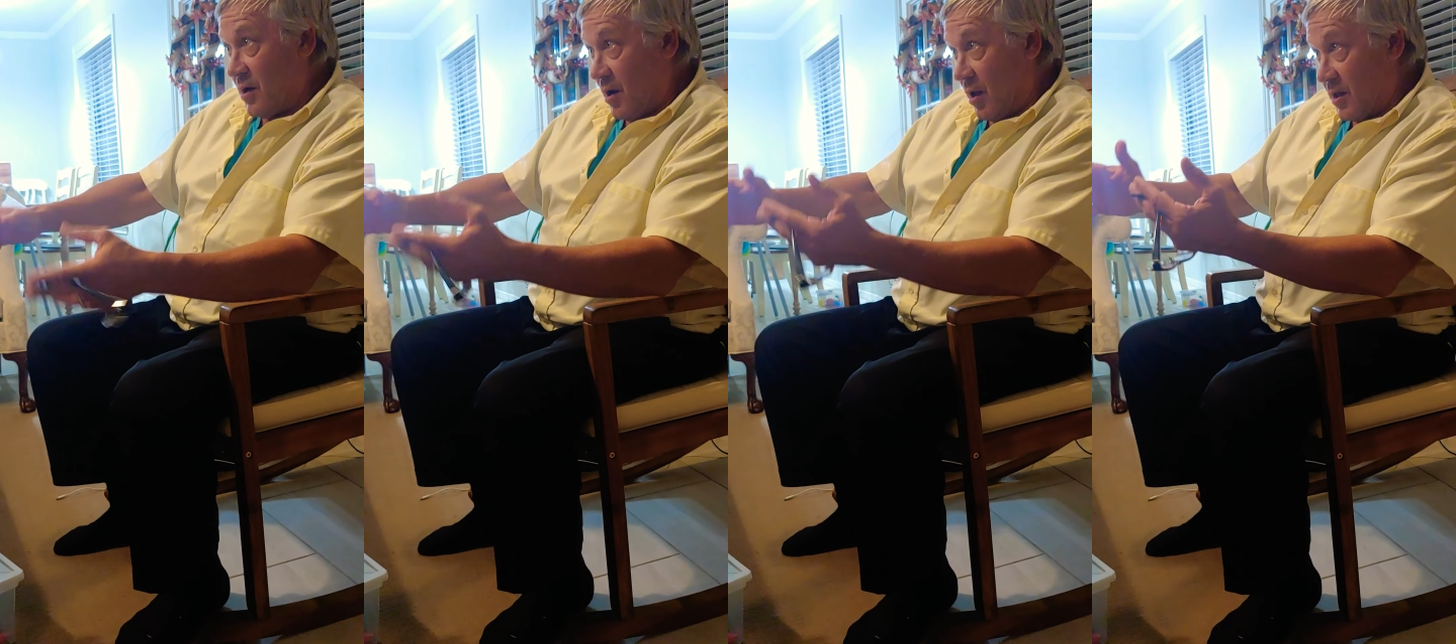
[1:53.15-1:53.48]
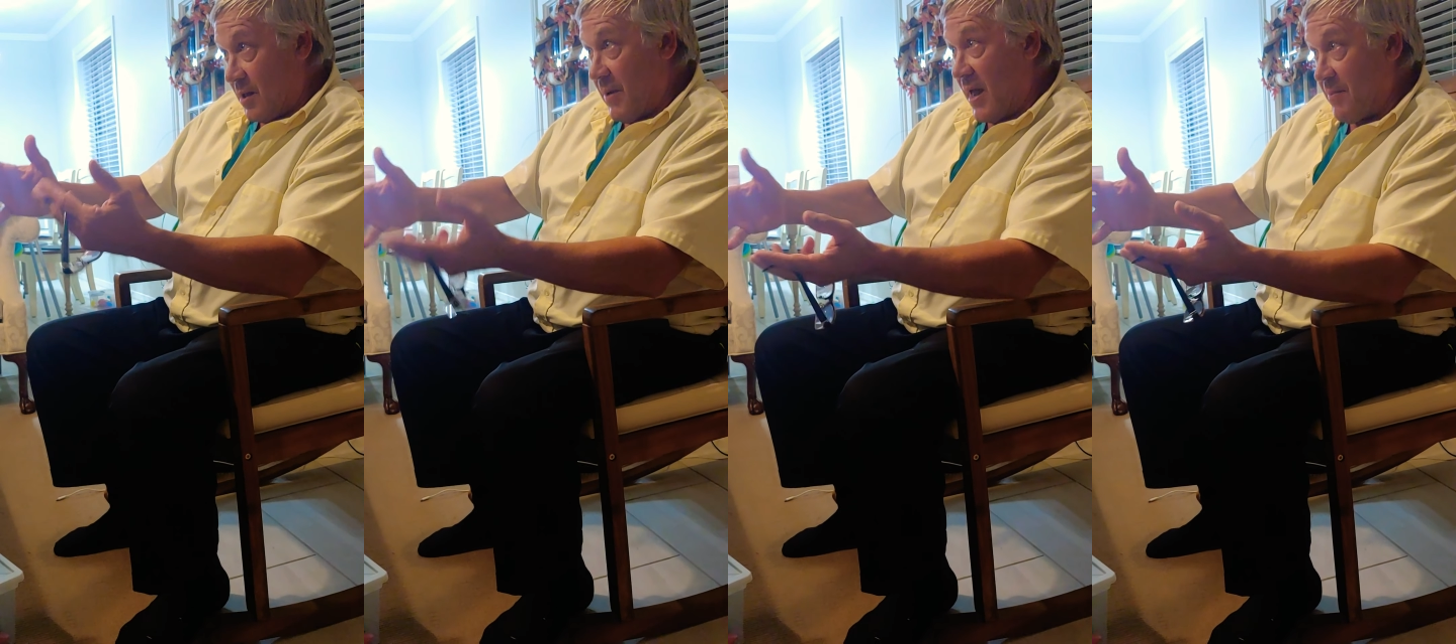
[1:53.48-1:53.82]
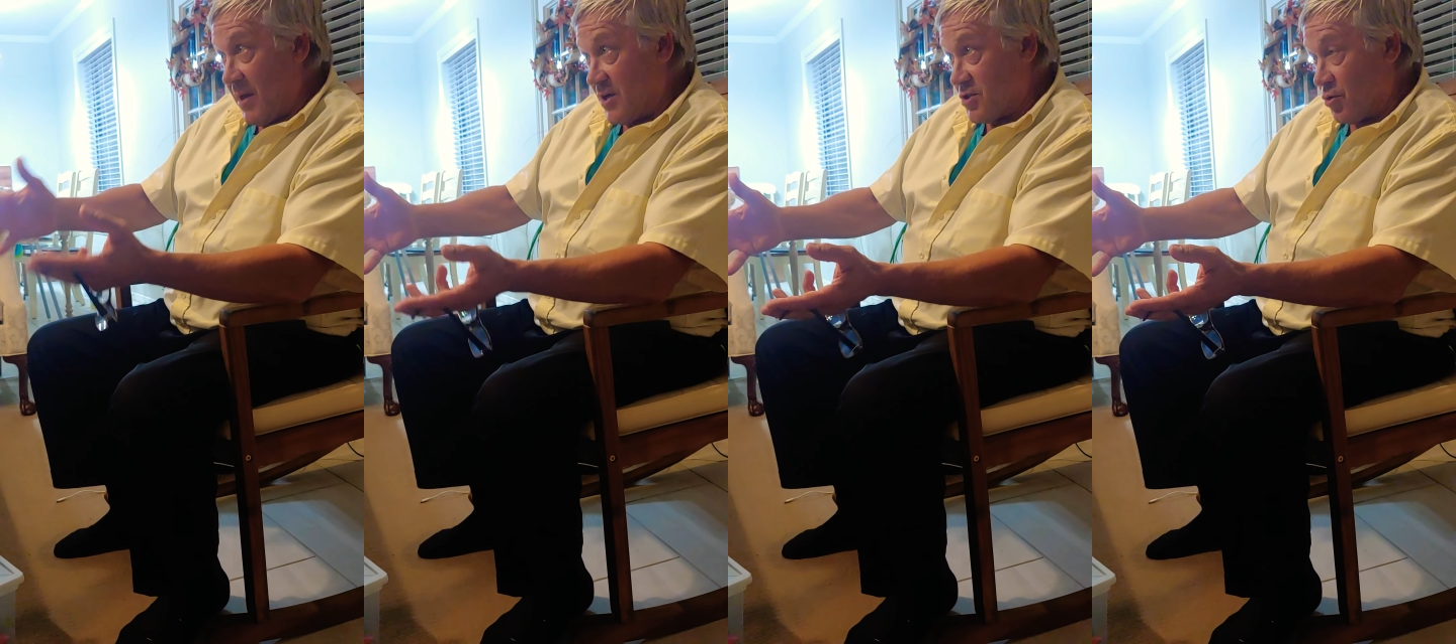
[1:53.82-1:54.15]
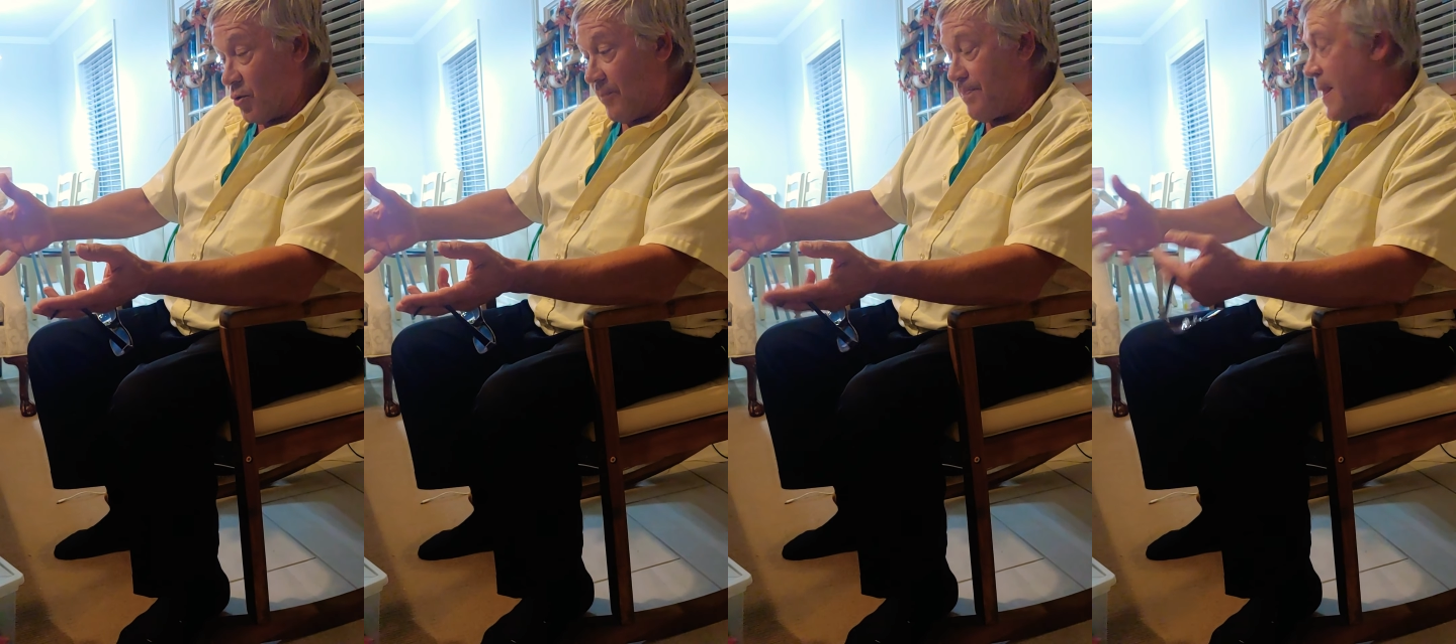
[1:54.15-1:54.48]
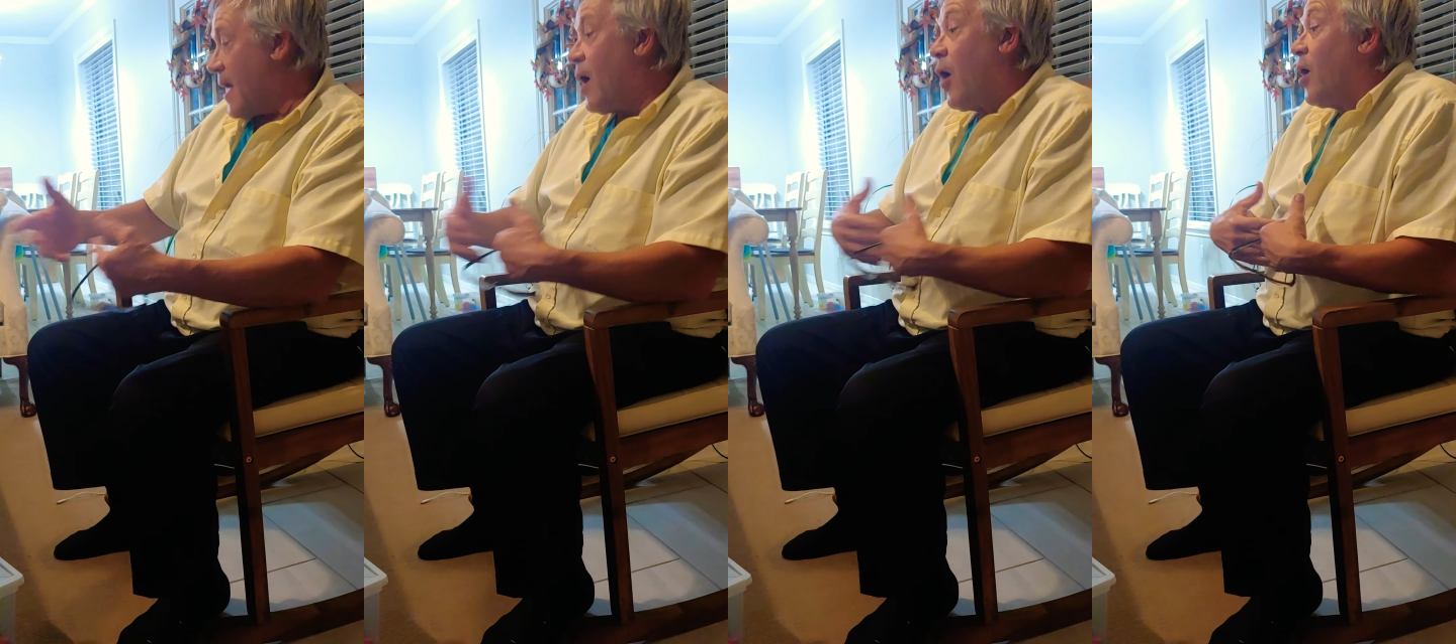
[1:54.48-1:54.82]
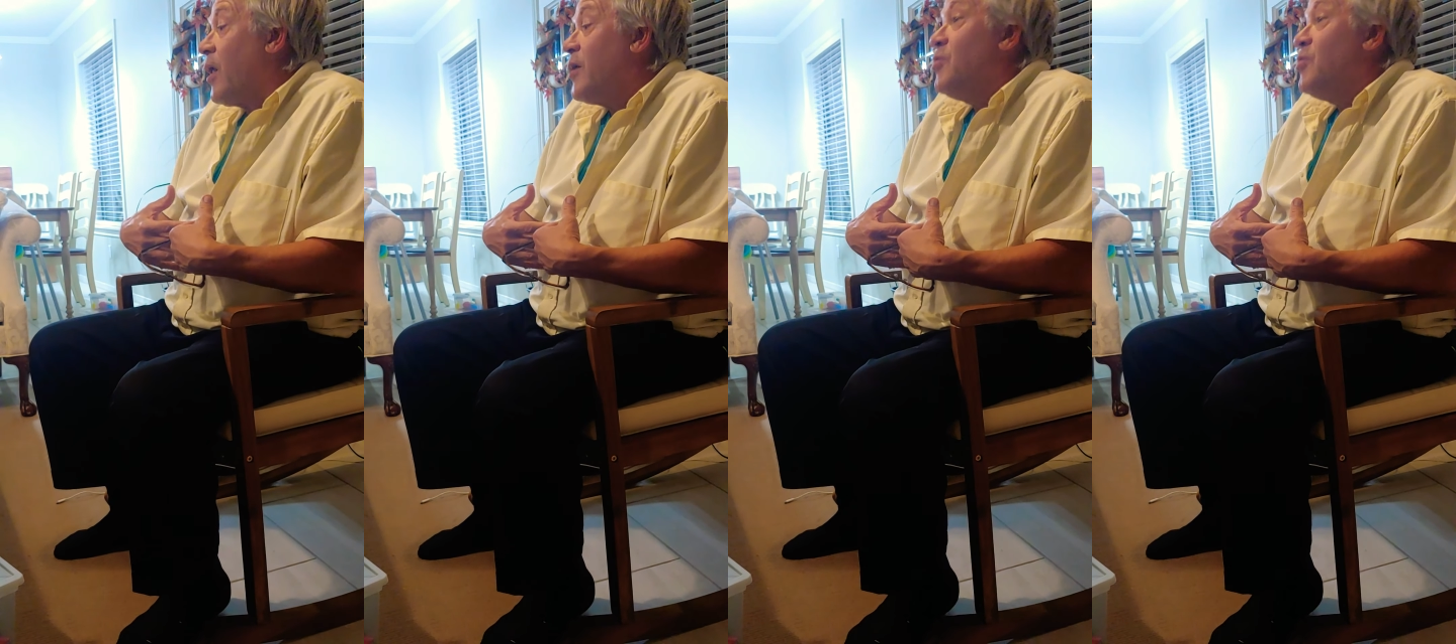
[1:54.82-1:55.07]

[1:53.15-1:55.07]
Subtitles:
called Kamehameha School. All